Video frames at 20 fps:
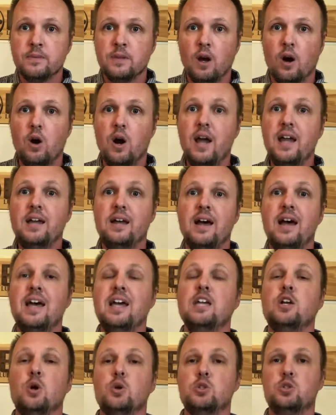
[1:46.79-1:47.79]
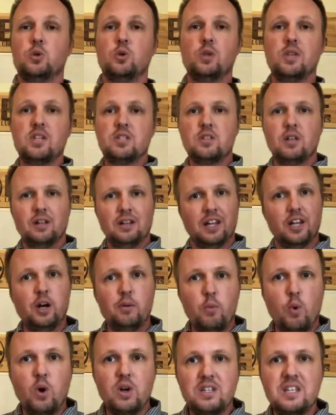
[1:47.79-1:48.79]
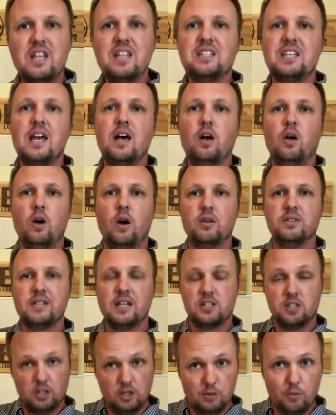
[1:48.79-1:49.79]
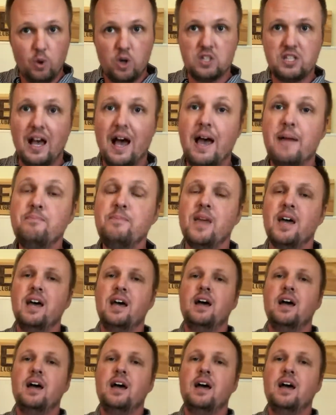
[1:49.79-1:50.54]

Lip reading: All right, he goes through this in a little more detail, takes a little more time.